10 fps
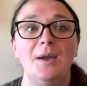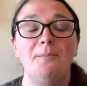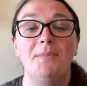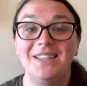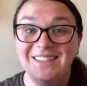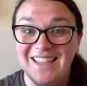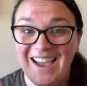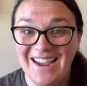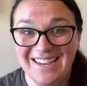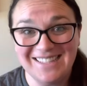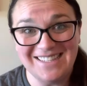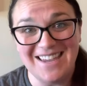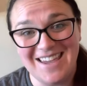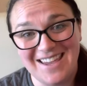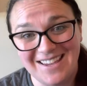But
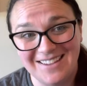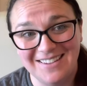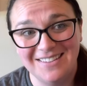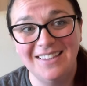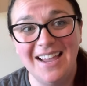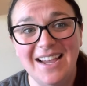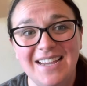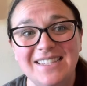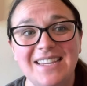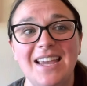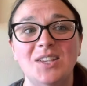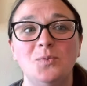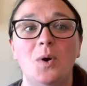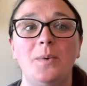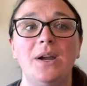legacy, legacy is
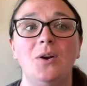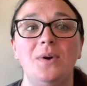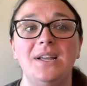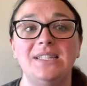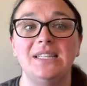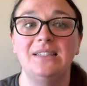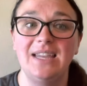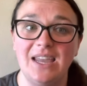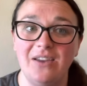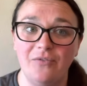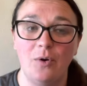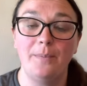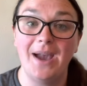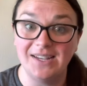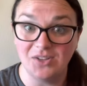what we are going to leave or
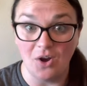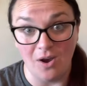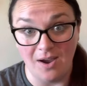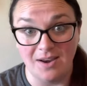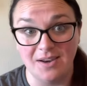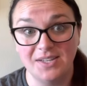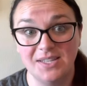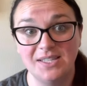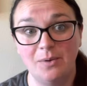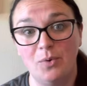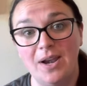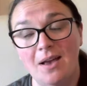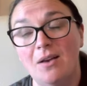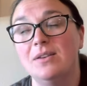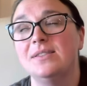pass on to someone
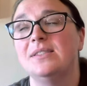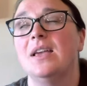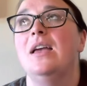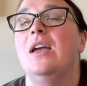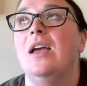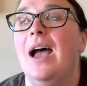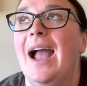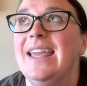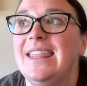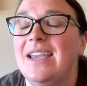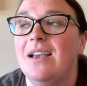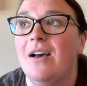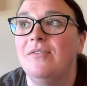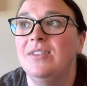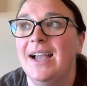else. I think
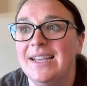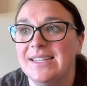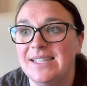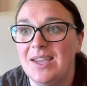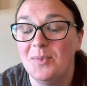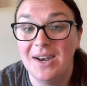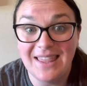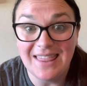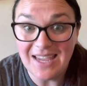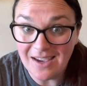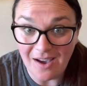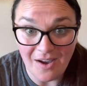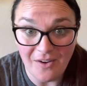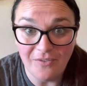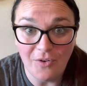of legacy when I think
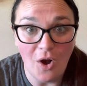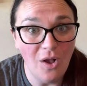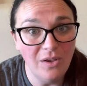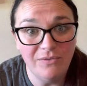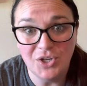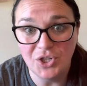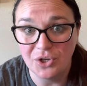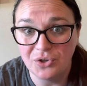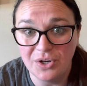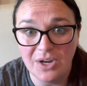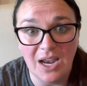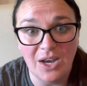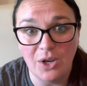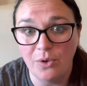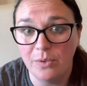of all of the children
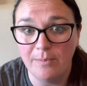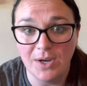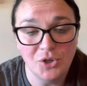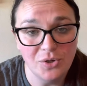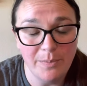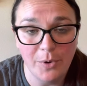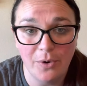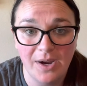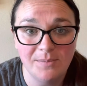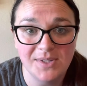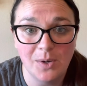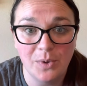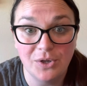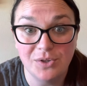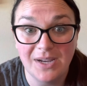and youth ministry programs that
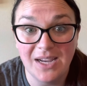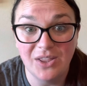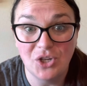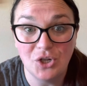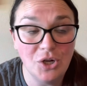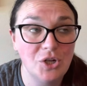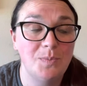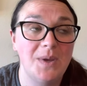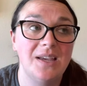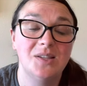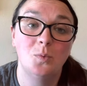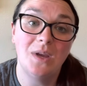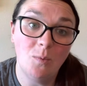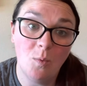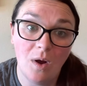we're doing at the church because
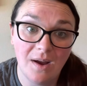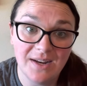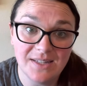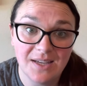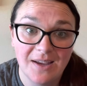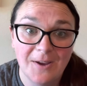we want